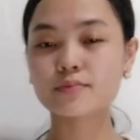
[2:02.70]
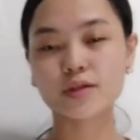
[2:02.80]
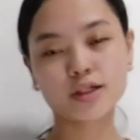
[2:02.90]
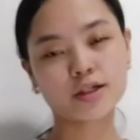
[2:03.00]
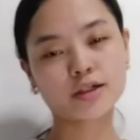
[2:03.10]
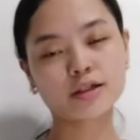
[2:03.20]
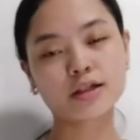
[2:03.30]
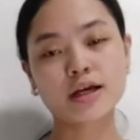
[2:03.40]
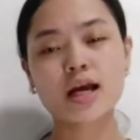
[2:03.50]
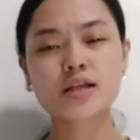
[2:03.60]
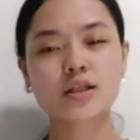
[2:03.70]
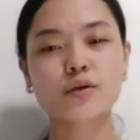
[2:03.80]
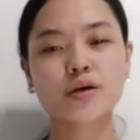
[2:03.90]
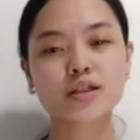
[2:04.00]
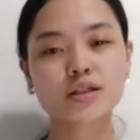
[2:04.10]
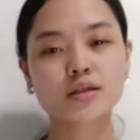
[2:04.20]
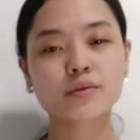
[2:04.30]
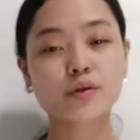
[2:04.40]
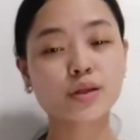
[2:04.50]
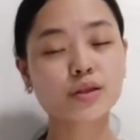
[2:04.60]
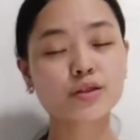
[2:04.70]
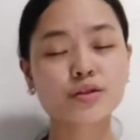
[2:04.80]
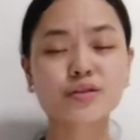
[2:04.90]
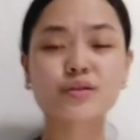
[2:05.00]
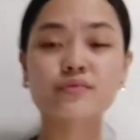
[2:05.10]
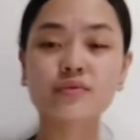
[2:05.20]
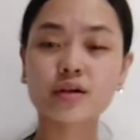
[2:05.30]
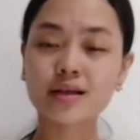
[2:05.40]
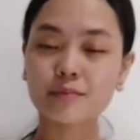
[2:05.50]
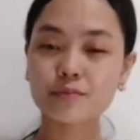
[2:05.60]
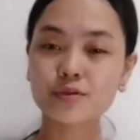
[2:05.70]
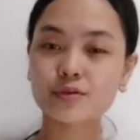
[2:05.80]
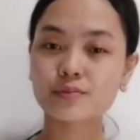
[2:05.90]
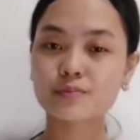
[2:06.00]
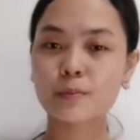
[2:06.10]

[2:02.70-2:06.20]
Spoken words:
per year and was in danger of collapse.